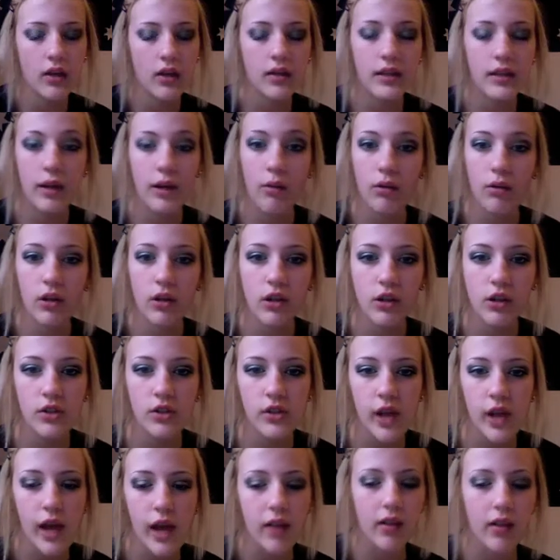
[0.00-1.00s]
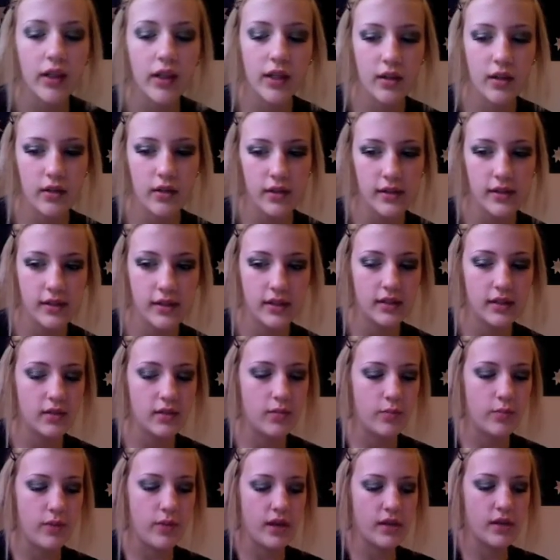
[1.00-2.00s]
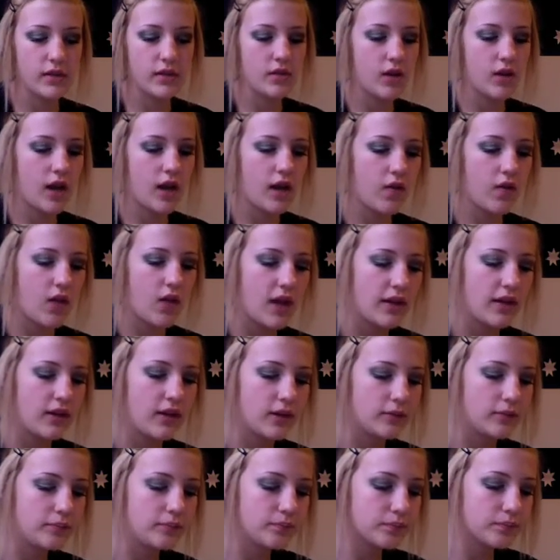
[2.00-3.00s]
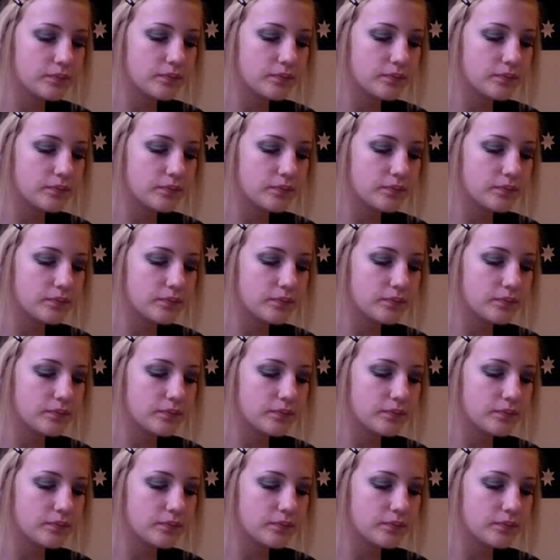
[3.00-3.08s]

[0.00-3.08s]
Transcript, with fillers: Now I'm going to use eyeliner. This is the best eyeliner,